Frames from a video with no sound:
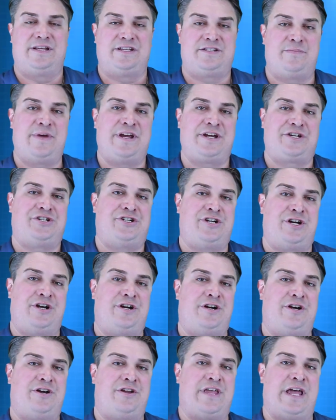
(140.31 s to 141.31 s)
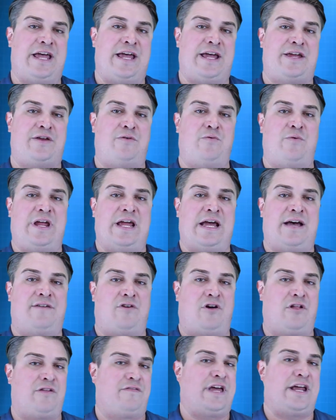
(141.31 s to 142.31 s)
Let's make sure that we have
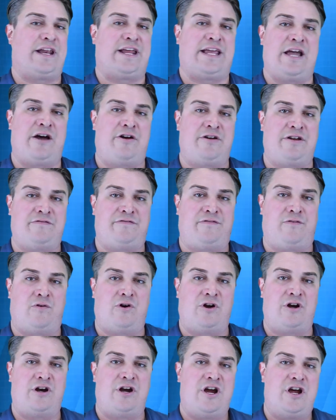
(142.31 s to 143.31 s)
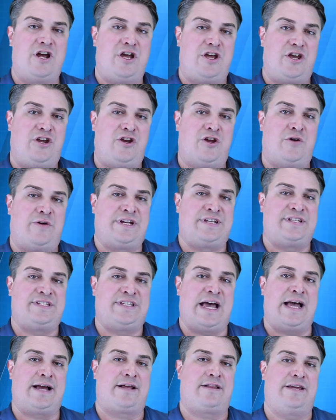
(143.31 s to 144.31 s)
all of that accounted for, you know
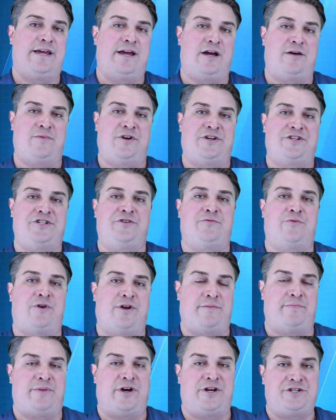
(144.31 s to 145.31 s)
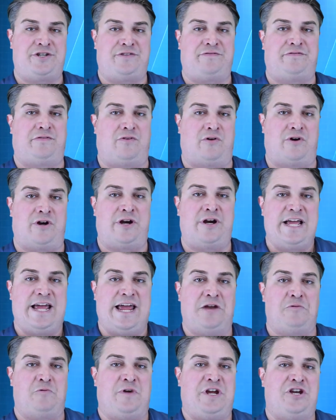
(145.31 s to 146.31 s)
exactly how much you want to budget for,
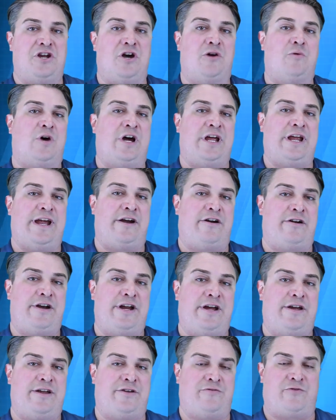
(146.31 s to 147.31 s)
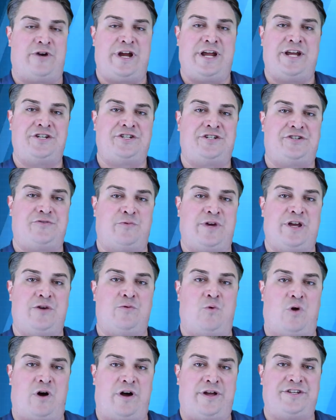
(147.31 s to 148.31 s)
and we know what area and range we
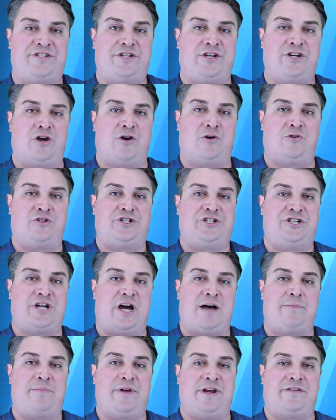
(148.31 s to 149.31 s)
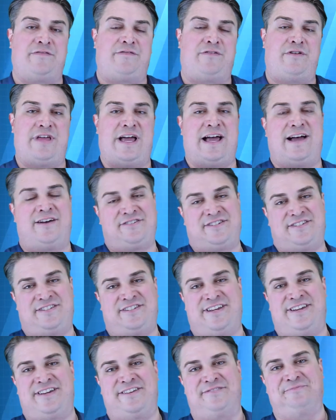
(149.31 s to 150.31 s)
want to go shopping for the
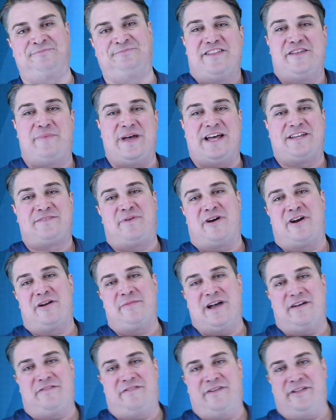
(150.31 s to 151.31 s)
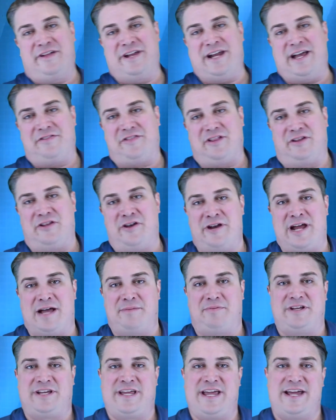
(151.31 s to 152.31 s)
houses in. The best part about filling out the loan
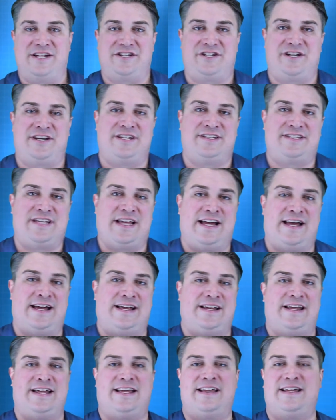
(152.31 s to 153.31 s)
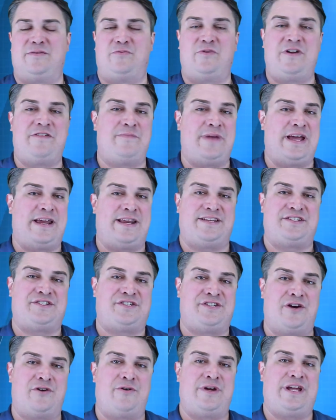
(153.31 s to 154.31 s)
application is that we've made it
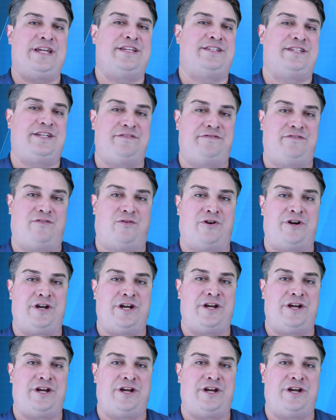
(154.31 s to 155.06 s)
so easy for